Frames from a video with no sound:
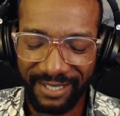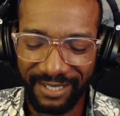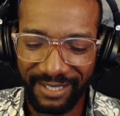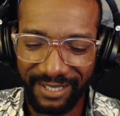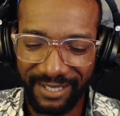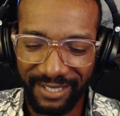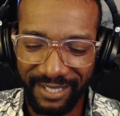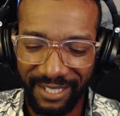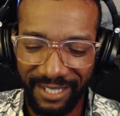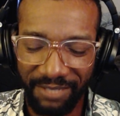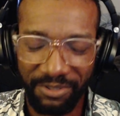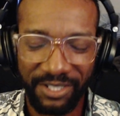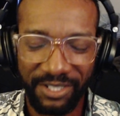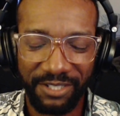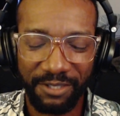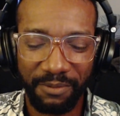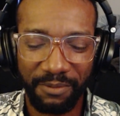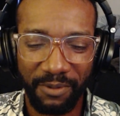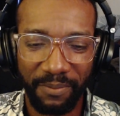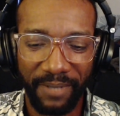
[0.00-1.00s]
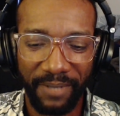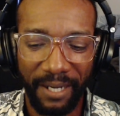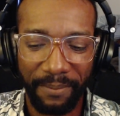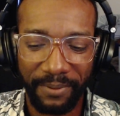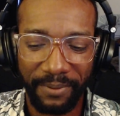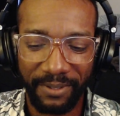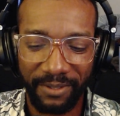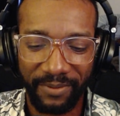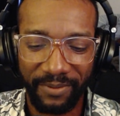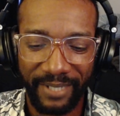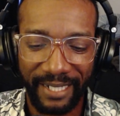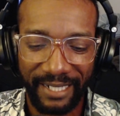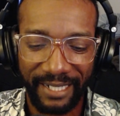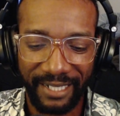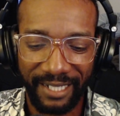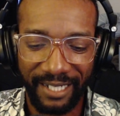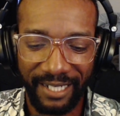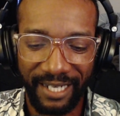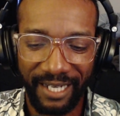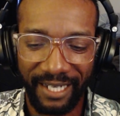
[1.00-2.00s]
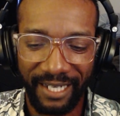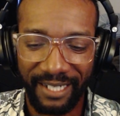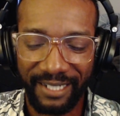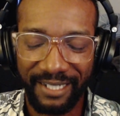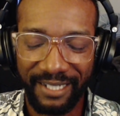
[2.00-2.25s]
It was super popular back in the day.